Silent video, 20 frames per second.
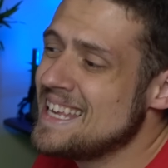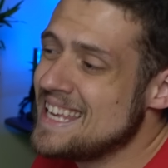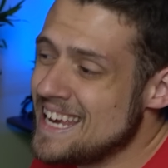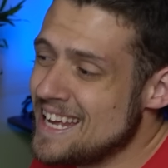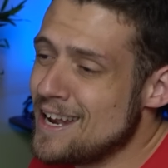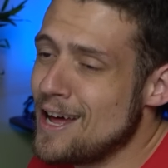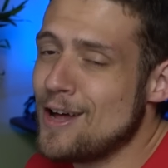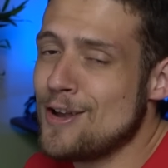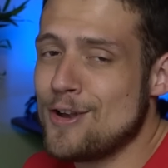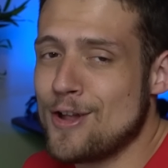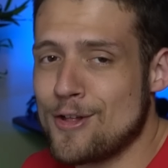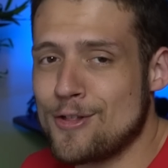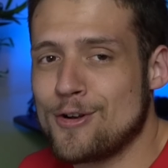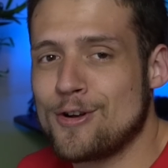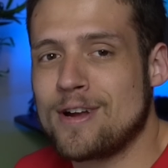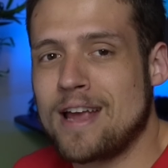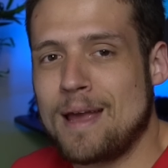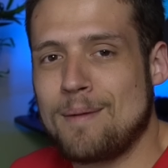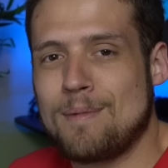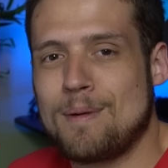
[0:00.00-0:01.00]
yet
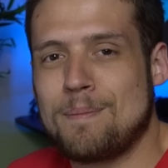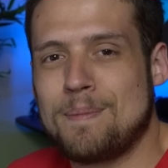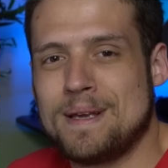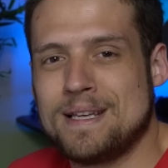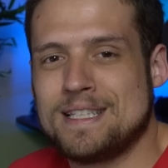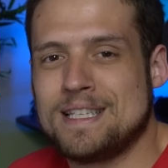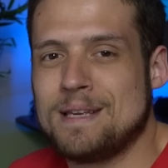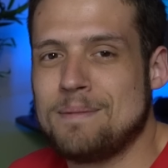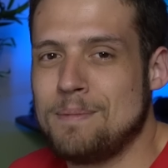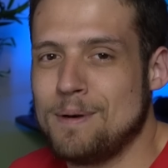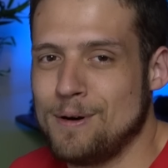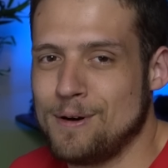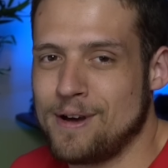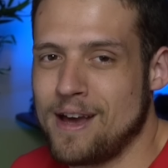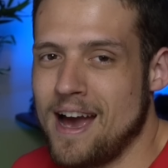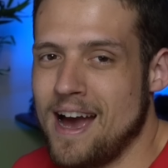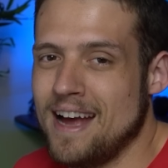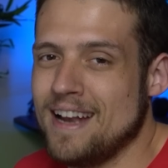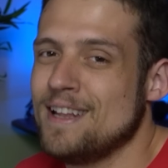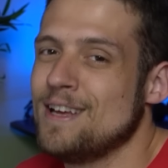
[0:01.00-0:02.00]
another gaming PC build
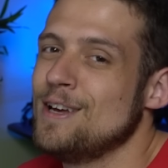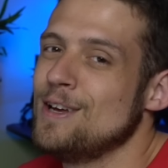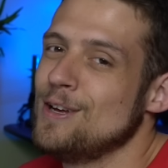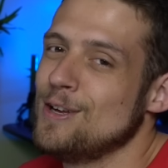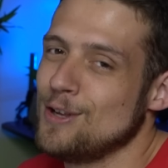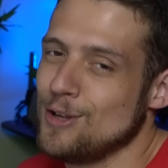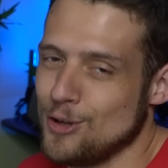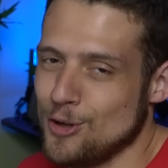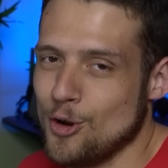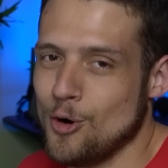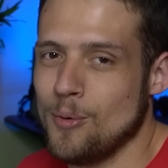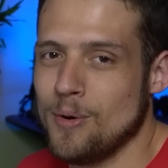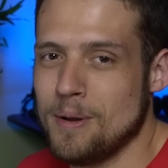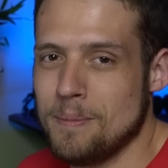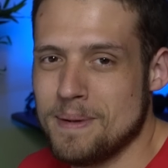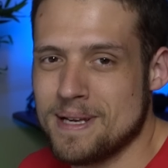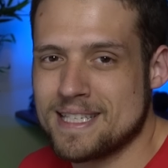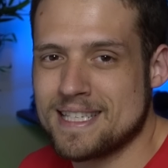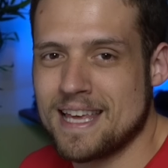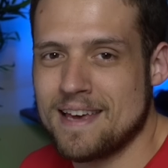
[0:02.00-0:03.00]
guide. You don't want
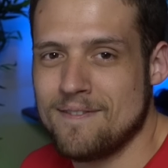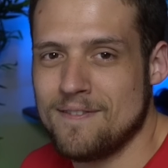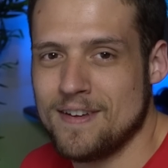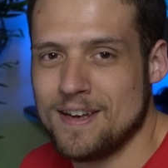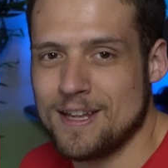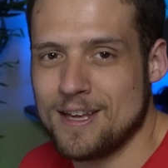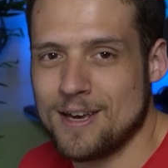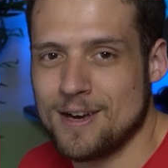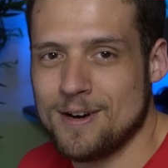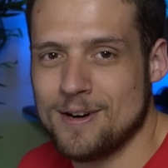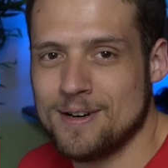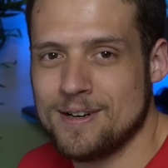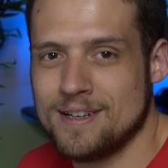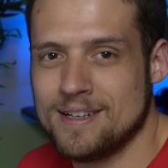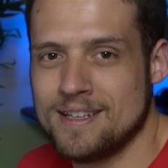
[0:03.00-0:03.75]
to miss that video.